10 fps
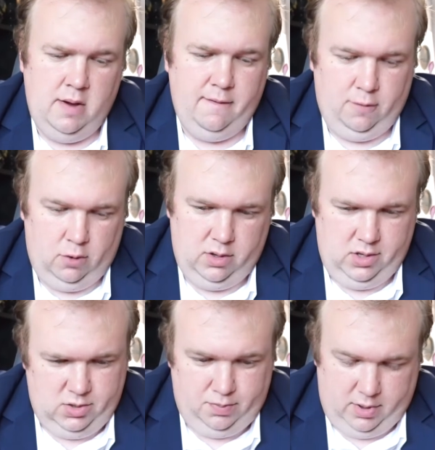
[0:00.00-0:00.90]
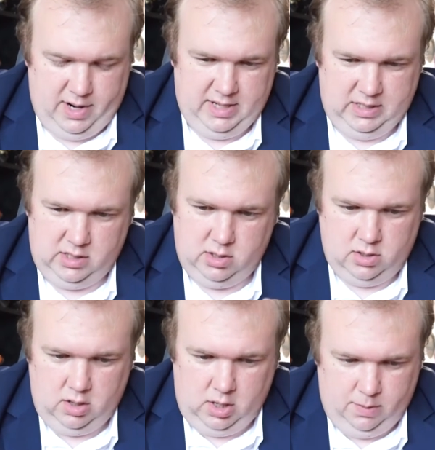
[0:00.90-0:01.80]
for this price
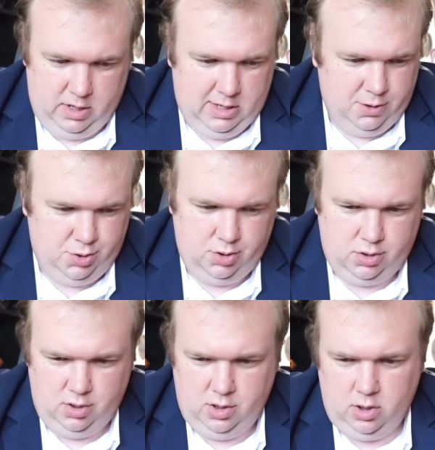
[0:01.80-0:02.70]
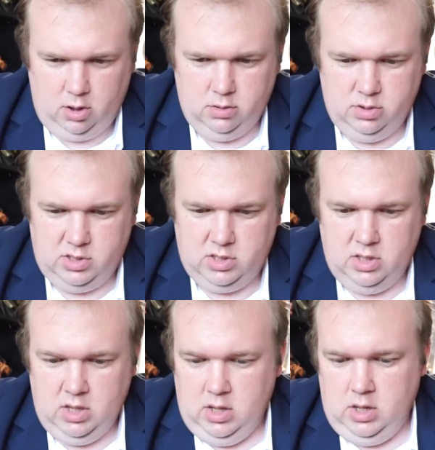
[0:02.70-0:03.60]
at $130.
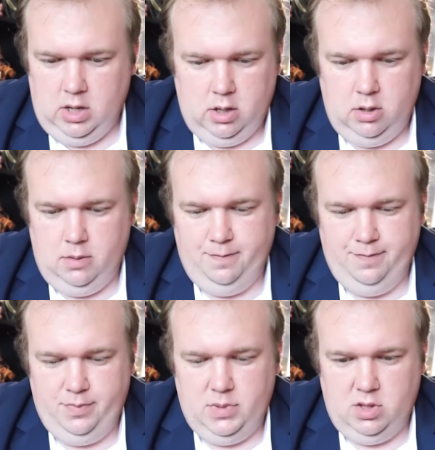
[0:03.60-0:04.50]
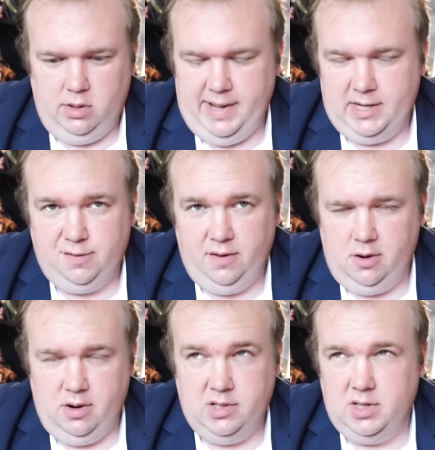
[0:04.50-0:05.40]
The last
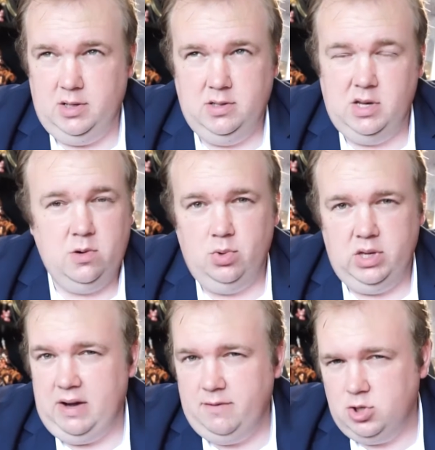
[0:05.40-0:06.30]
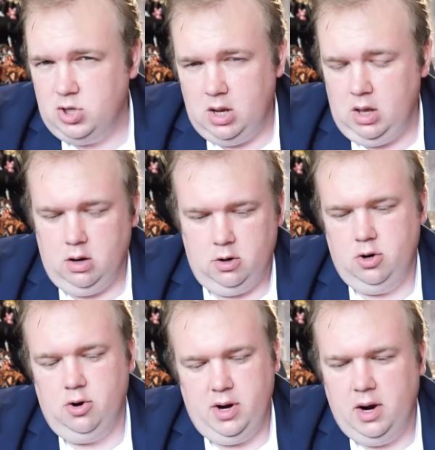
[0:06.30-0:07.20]
figure I didn't really have any shading on
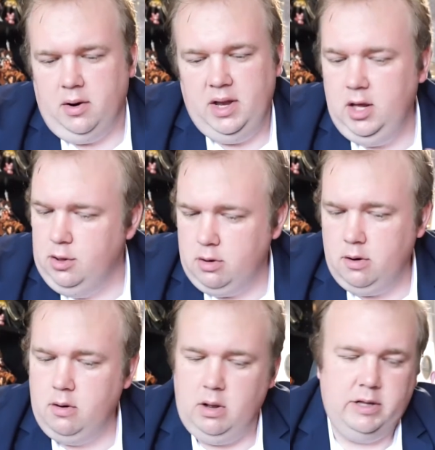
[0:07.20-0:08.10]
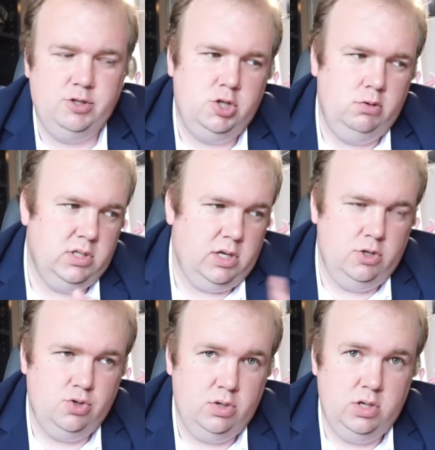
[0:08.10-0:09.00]
her hair either, and she was
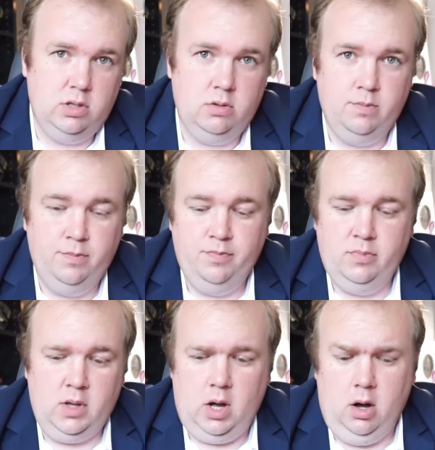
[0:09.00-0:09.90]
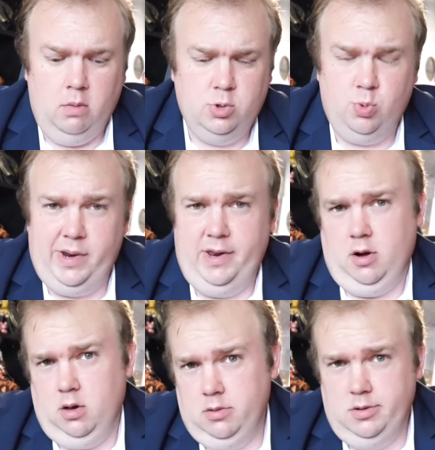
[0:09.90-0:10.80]

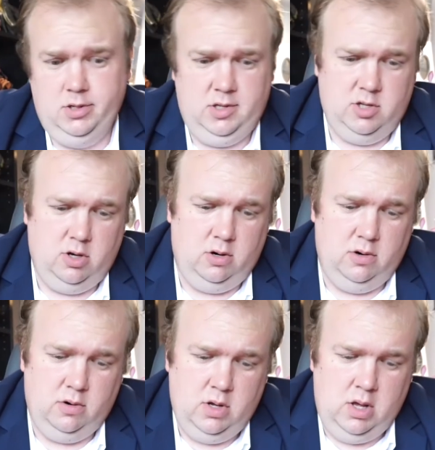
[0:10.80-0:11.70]
$120. So